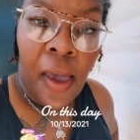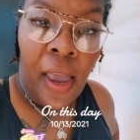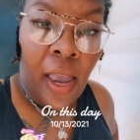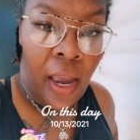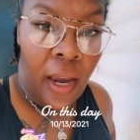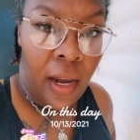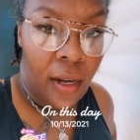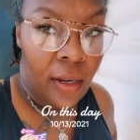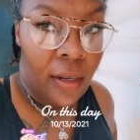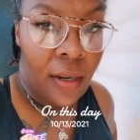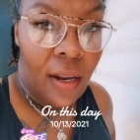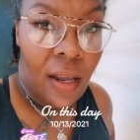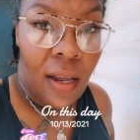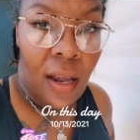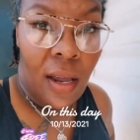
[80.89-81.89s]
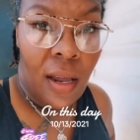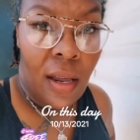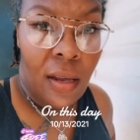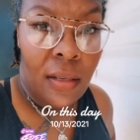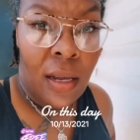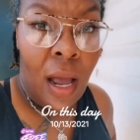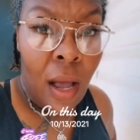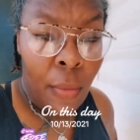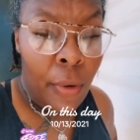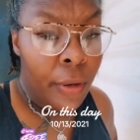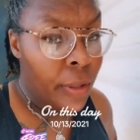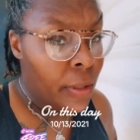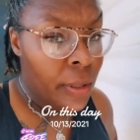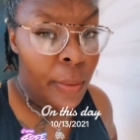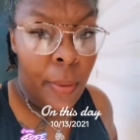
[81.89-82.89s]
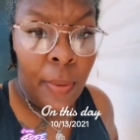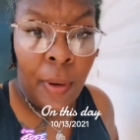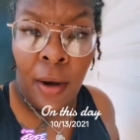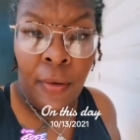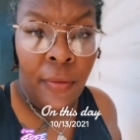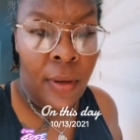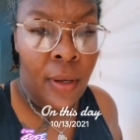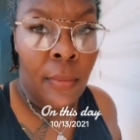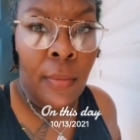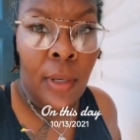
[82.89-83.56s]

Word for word: And y'all want it to be perfect,